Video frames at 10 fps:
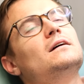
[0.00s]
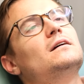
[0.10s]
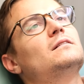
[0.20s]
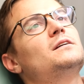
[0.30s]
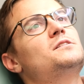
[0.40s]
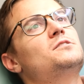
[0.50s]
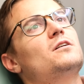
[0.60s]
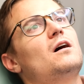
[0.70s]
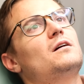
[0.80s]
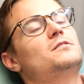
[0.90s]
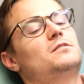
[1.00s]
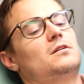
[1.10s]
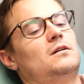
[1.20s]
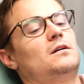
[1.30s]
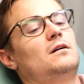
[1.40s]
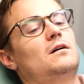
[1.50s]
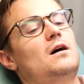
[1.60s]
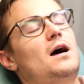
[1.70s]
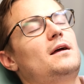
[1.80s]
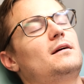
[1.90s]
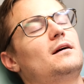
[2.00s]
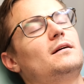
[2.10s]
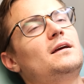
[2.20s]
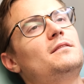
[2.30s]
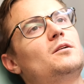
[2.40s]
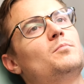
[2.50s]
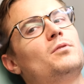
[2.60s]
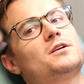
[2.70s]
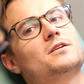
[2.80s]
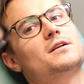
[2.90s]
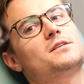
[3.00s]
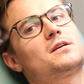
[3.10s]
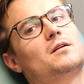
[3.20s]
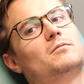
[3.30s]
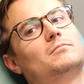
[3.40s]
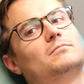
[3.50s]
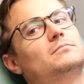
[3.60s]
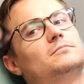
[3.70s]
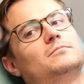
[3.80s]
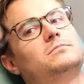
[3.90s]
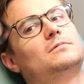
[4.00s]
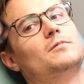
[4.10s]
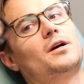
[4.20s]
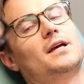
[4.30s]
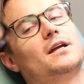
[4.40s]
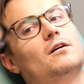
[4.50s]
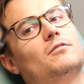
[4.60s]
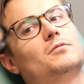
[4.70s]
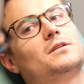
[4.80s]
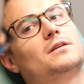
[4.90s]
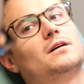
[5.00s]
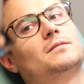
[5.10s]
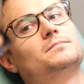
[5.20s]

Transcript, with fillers: Guilty as charged. I, get in there to brush, and I just kind of want to get over with, you know?